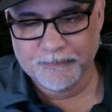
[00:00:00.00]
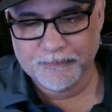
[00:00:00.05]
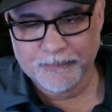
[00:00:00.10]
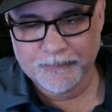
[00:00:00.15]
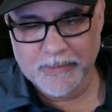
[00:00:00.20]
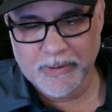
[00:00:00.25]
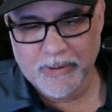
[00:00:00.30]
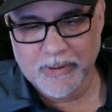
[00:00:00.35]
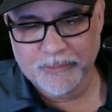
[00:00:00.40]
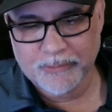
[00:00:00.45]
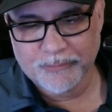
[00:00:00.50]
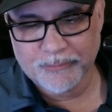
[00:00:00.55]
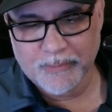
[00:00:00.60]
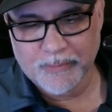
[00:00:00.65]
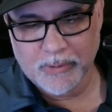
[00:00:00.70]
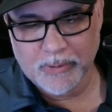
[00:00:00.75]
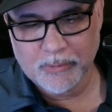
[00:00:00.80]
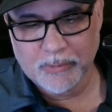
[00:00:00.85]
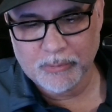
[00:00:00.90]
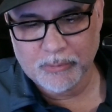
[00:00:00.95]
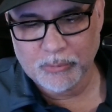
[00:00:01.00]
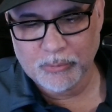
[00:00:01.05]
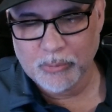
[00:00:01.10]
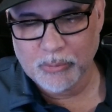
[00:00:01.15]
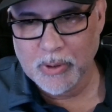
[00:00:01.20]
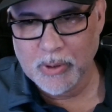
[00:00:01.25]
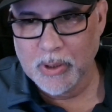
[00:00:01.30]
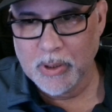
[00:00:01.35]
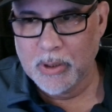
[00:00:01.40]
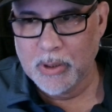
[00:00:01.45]
Today's video
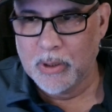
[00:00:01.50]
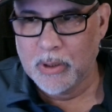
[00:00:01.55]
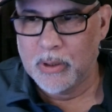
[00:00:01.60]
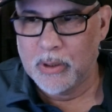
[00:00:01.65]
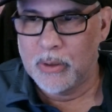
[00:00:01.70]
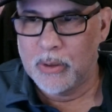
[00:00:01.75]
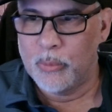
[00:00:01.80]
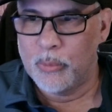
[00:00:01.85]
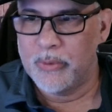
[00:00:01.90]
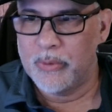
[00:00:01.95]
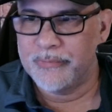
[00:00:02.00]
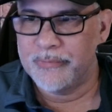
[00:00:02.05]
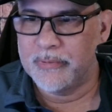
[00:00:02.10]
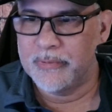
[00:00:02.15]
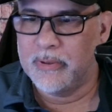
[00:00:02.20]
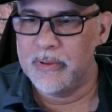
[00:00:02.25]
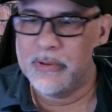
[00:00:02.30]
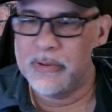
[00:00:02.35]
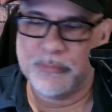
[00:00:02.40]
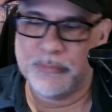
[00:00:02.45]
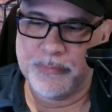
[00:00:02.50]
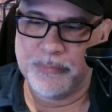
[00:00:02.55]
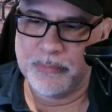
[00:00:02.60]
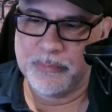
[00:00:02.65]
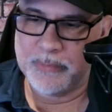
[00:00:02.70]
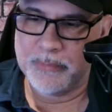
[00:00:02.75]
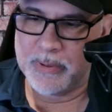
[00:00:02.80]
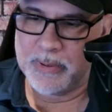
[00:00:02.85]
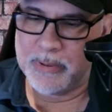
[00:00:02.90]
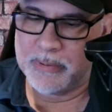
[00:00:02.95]
was an interview
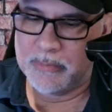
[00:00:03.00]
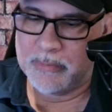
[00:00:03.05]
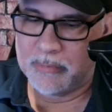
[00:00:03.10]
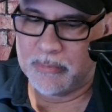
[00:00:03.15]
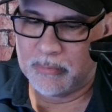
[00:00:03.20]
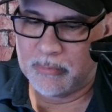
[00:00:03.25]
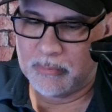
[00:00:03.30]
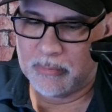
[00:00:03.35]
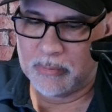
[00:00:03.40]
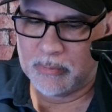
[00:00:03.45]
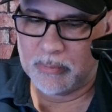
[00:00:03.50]
that I did